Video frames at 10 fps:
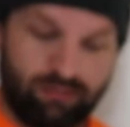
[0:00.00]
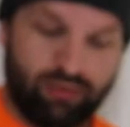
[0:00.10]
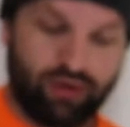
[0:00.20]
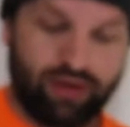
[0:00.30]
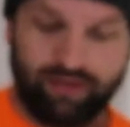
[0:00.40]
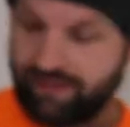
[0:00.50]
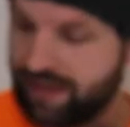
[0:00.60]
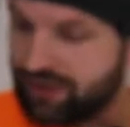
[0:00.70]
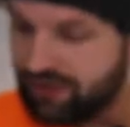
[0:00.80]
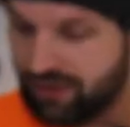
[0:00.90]
Put it on this
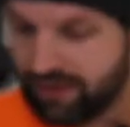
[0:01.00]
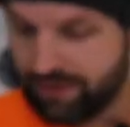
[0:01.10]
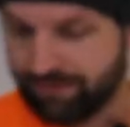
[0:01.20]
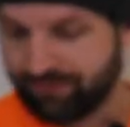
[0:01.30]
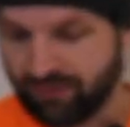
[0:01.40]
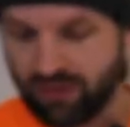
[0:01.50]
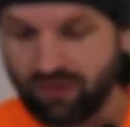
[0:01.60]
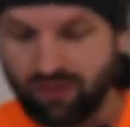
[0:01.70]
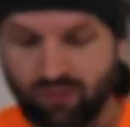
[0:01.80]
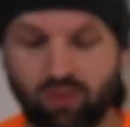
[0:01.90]
dish. Look,
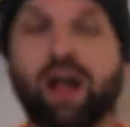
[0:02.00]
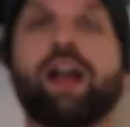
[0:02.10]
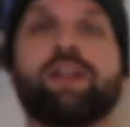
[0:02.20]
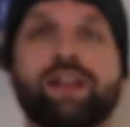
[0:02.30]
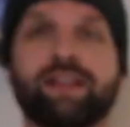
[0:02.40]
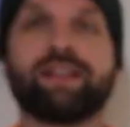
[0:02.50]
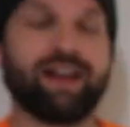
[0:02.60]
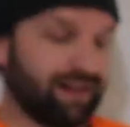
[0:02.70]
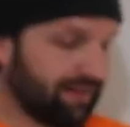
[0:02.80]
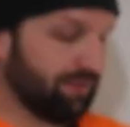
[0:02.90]
we're hot on the
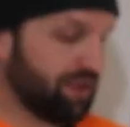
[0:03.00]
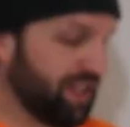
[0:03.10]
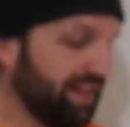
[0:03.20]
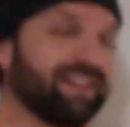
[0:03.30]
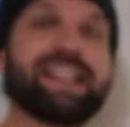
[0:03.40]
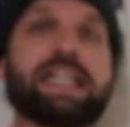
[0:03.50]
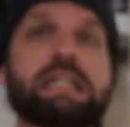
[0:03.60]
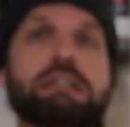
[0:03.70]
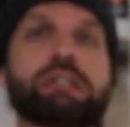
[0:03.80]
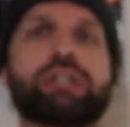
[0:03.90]
inside. I got some cheese
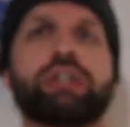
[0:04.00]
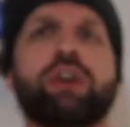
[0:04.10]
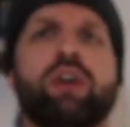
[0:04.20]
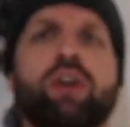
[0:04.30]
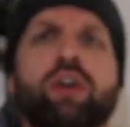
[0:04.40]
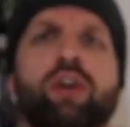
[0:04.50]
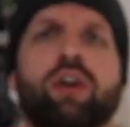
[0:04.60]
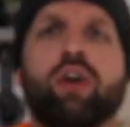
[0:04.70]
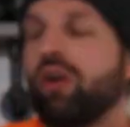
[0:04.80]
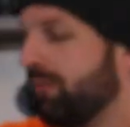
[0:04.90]
leakage
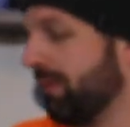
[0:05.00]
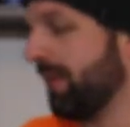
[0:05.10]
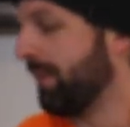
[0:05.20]
all up on my